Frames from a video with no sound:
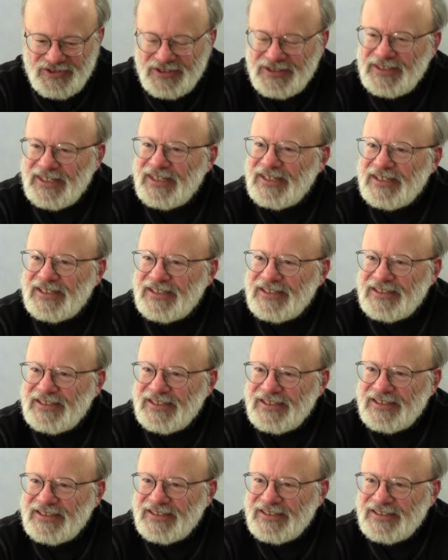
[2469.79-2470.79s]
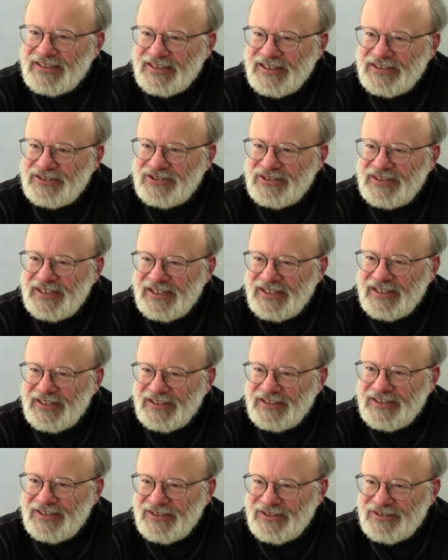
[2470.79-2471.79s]
genetically, a genetic
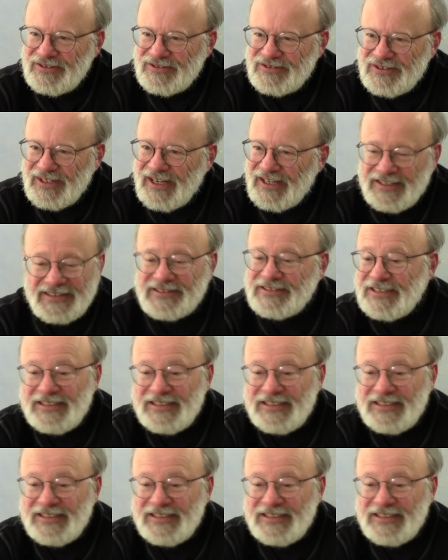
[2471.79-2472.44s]
link to your child?